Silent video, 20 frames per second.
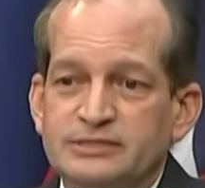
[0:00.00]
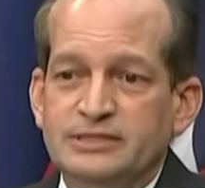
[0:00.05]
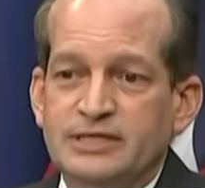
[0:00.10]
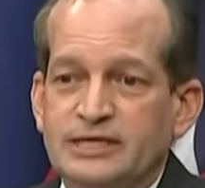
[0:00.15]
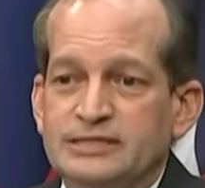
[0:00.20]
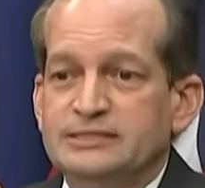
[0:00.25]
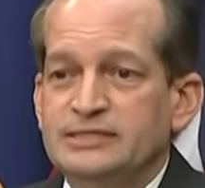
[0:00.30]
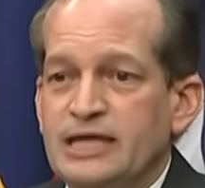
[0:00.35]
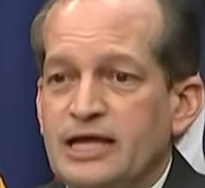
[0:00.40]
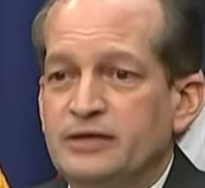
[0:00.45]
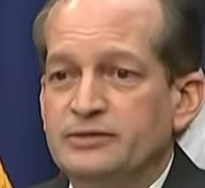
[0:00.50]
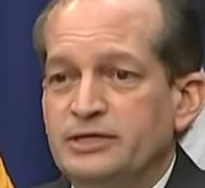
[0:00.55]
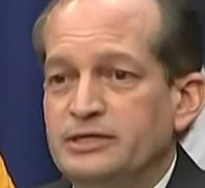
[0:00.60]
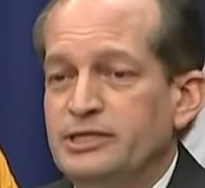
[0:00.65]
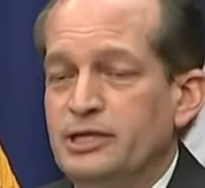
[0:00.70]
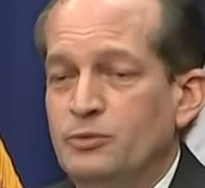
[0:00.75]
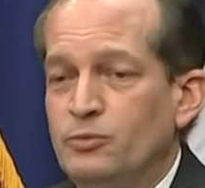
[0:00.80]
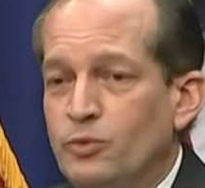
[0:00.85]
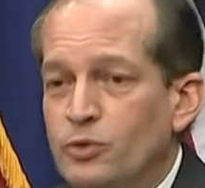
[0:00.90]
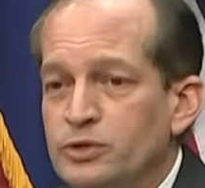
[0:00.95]
let down, that
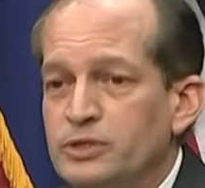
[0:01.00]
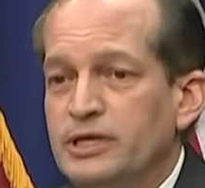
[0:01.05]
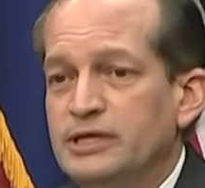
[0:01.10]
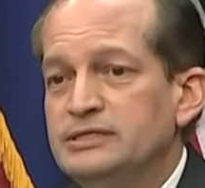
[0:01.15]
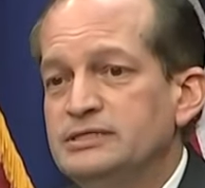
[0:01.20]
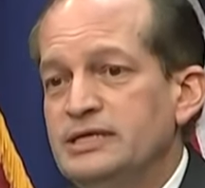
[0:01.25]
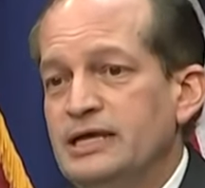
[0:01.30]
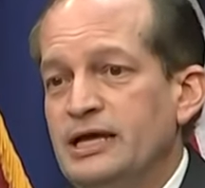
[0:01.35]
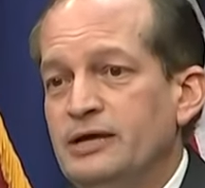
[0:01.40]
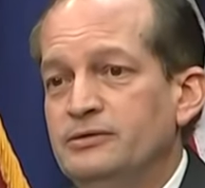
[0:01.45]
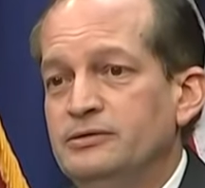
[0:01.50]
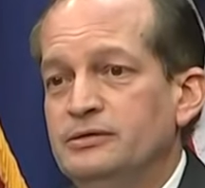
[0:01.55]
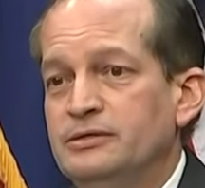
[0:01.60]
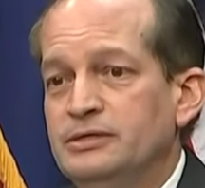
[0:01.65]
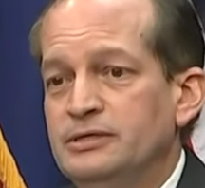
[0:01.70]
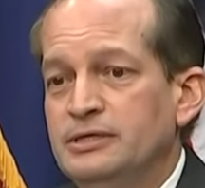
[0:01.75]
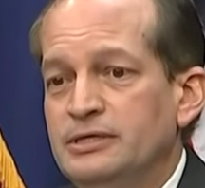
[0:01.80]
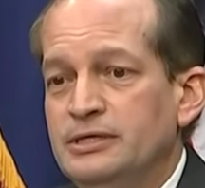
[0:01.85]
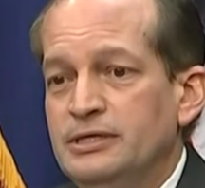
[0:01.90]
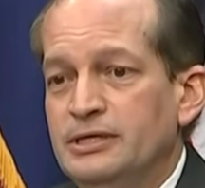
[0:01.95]
they were let
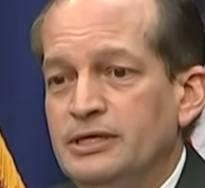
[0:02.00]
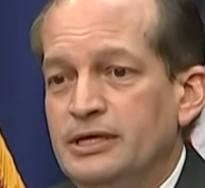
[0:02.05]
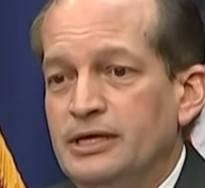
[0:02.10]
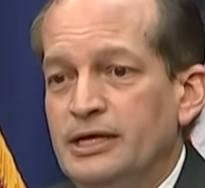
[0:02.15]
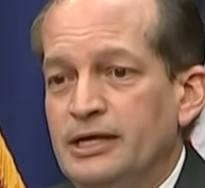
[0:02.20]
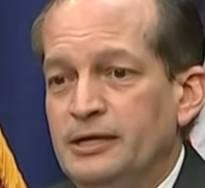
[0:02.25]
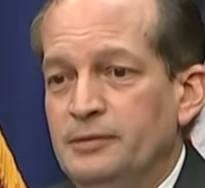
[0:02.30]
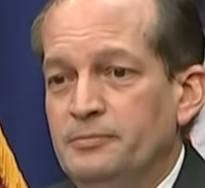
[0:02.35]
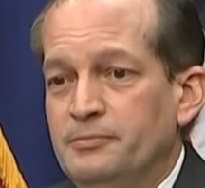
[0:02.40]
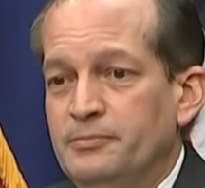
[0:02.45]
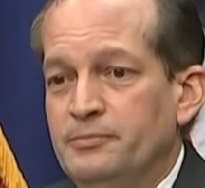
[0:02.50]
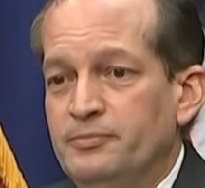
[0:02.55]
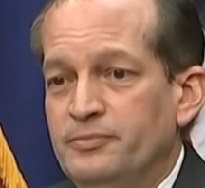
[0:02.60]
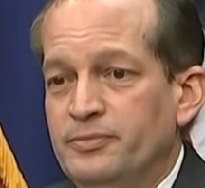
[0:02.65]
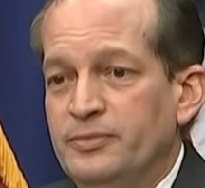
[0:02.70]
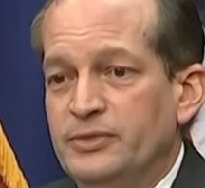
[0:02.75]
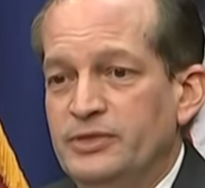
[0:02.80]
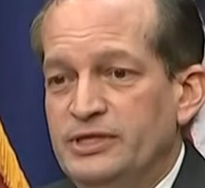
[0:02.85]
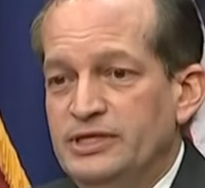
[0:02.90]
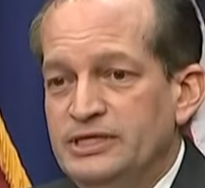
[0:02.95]
down.
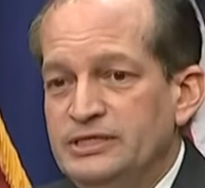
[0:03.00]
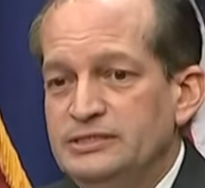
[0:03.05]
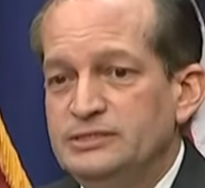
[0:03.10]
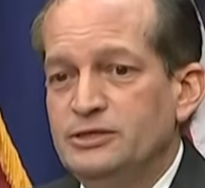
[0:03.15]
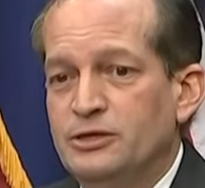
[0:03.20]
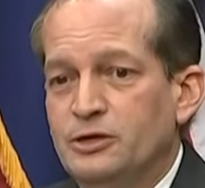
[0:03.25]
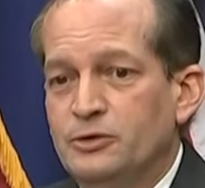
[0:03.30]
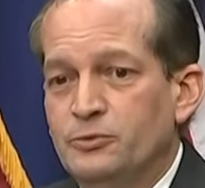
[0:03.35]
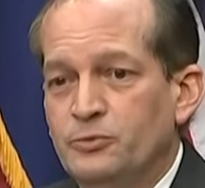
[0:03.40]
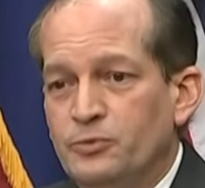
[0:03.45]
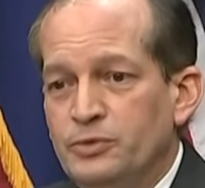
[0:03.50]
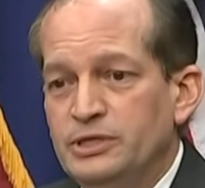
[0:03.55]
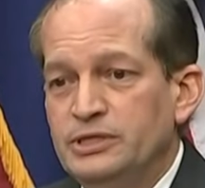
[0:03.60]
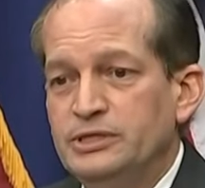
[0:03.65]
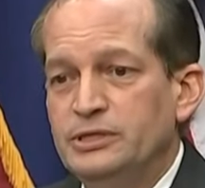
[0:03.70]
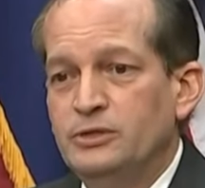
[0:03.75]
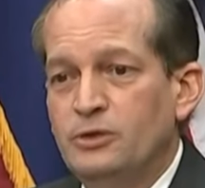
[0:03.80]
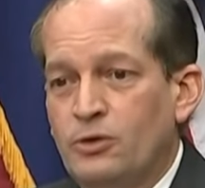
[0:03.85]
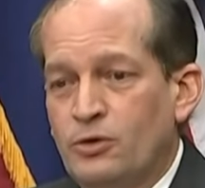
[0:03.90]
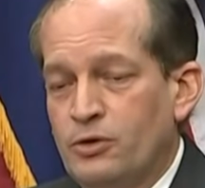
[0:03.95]
These are
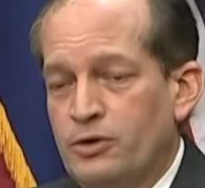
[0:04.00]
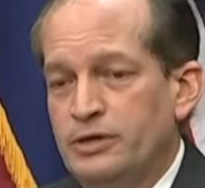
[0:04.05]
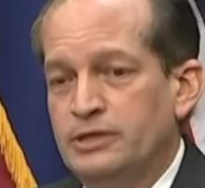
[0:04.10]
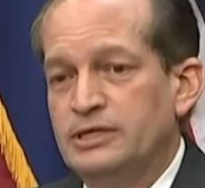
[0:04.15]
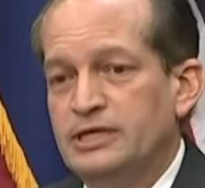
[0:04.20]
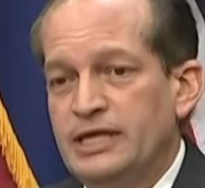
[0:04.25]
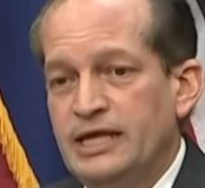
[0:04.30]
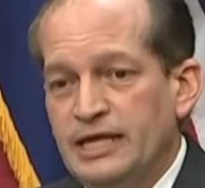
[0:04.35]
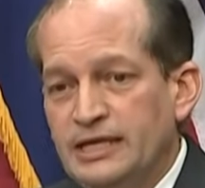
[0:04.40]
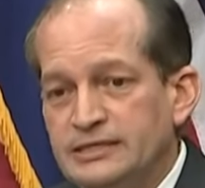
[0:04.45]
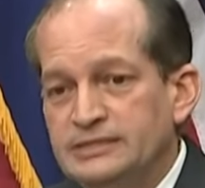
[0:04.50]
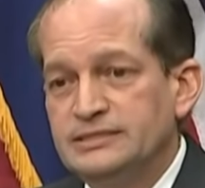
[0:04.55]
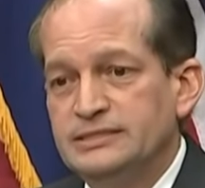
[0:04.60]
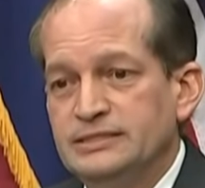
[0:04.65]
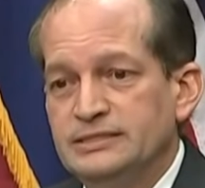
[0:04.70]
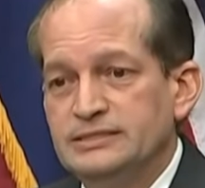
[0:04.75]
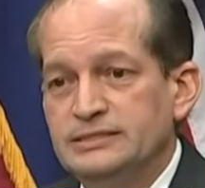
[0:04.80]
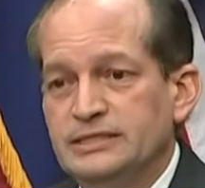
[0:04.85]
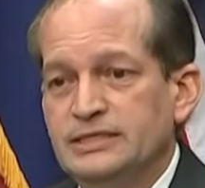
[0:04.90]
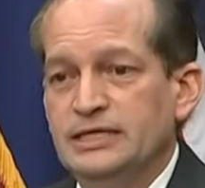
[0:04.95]
really hard
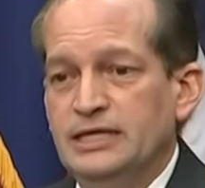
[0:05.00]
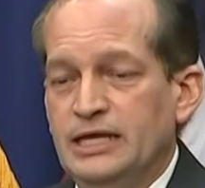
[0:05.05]
cases.